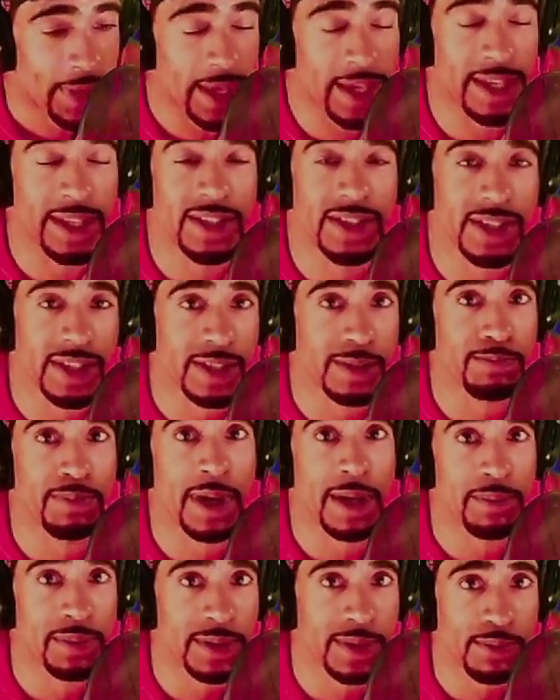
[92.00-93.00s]
did he just
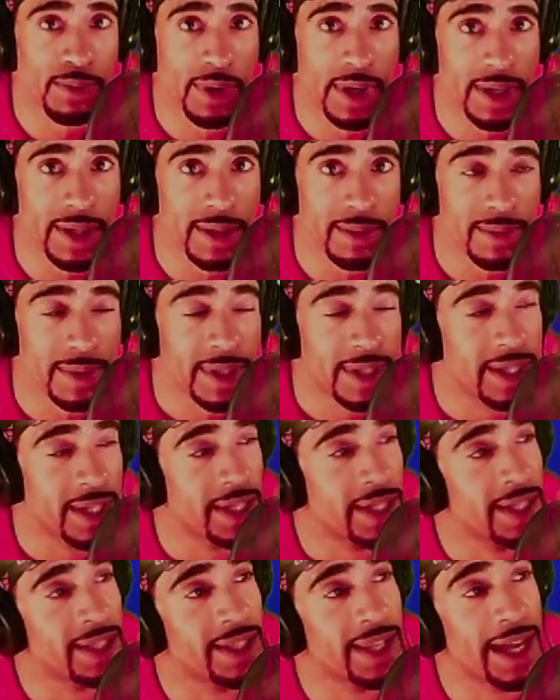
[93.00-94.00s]
pepper spray him?
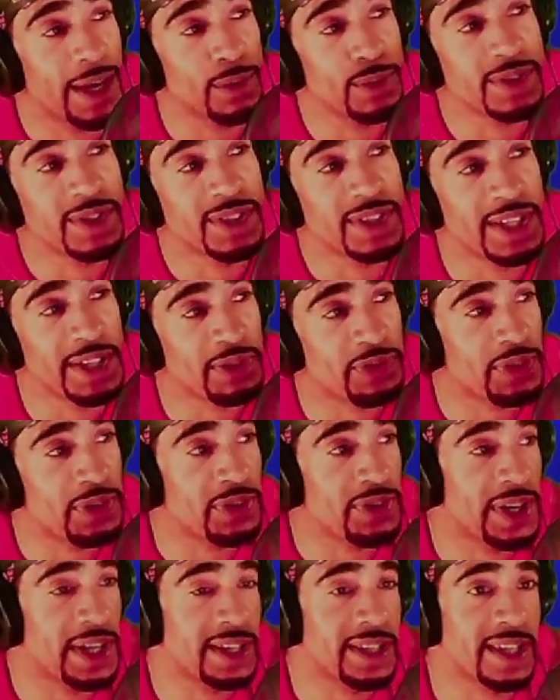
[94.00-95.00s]
That was different
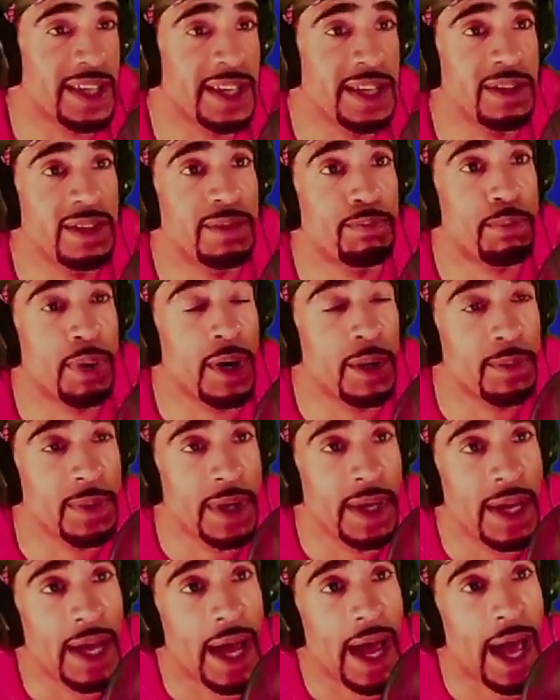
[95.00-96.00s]
right there. He perp
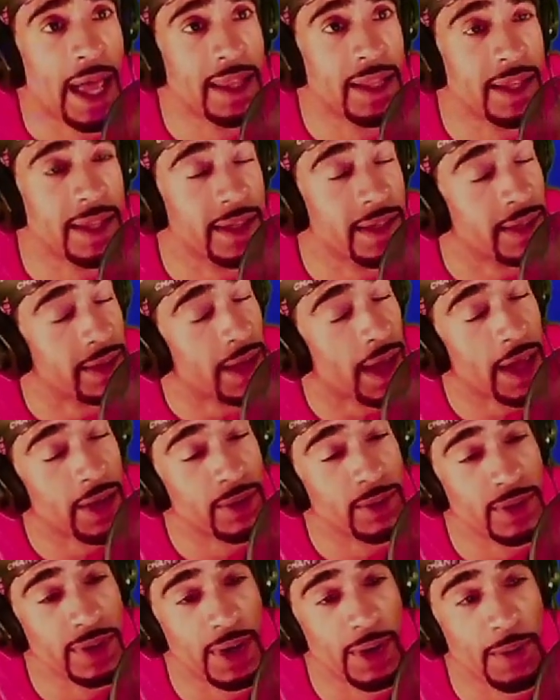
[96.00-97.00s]
I I
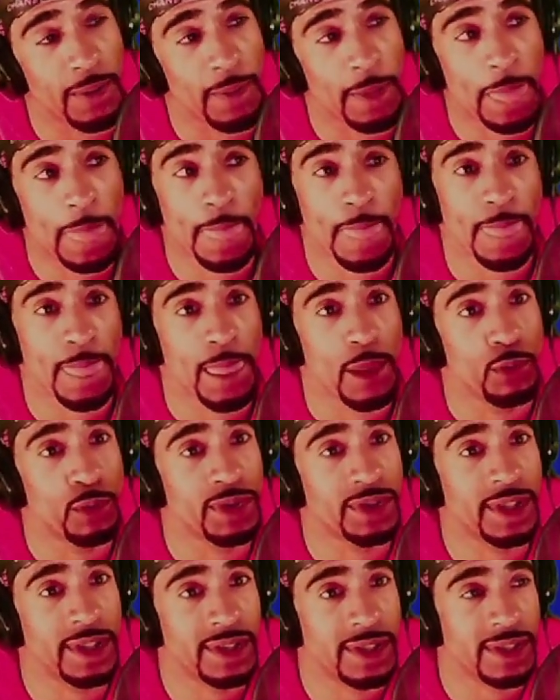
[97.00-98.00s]
don't know.
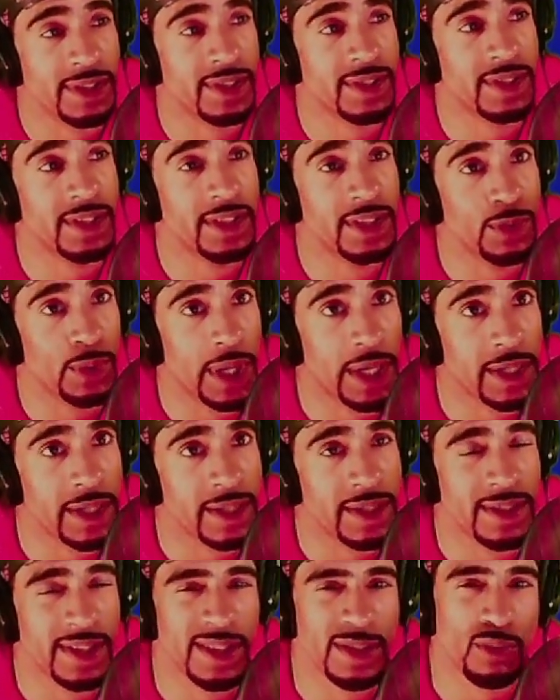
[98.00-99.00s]
Was this insinuated?
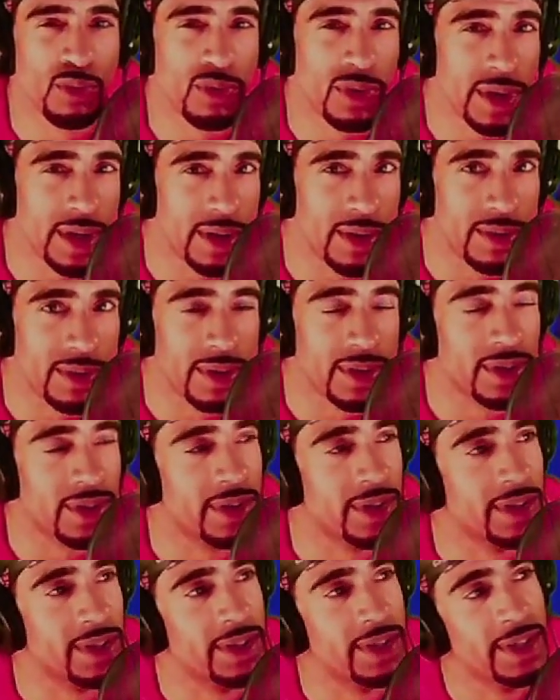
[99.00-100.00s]
Is this real
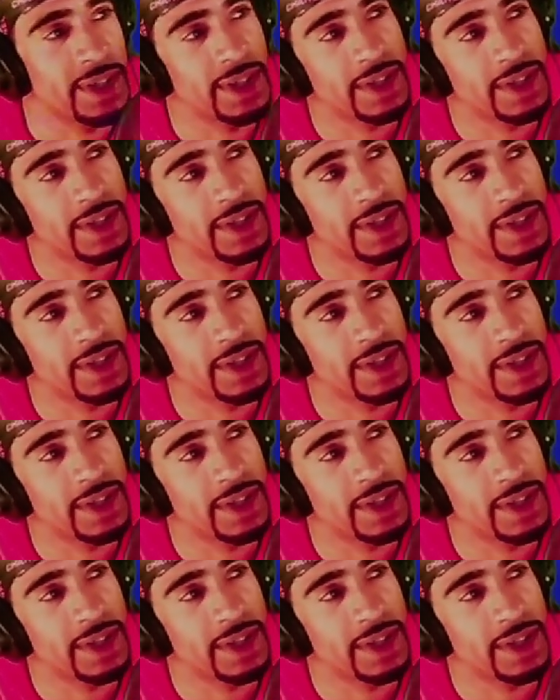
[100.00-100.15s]
or